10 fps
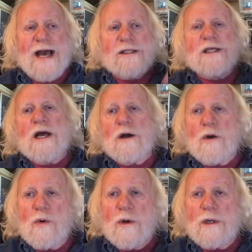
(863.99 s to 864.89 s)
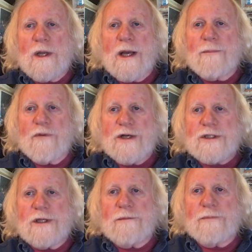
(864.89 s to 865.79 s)
That's how court and
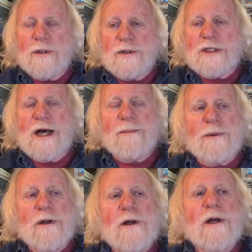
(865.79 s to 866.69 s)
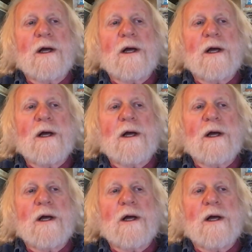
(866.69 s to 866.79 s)
precedent builds up,